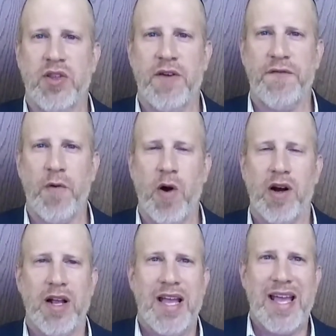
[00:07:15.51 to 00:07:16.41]

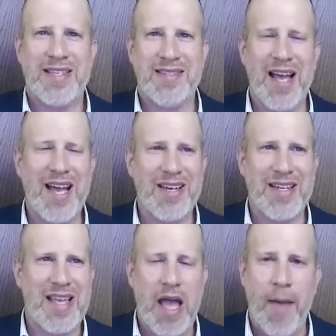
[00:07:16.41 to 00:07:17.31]
therefore, it's not
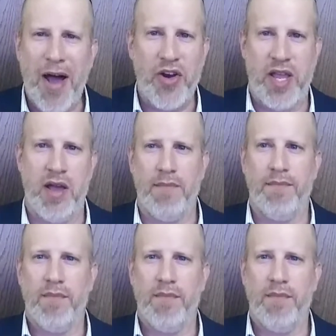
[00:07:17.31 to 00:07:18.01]
about him.